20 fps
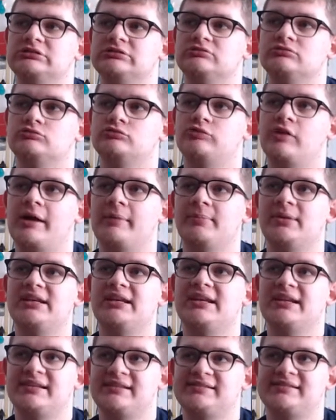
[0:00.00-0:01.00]

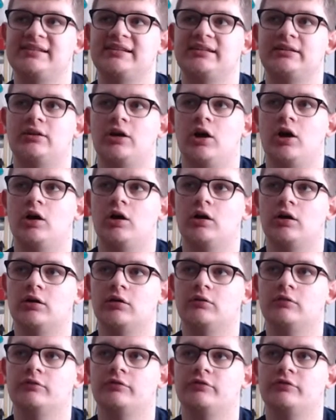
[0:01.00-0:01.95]
reminiscent of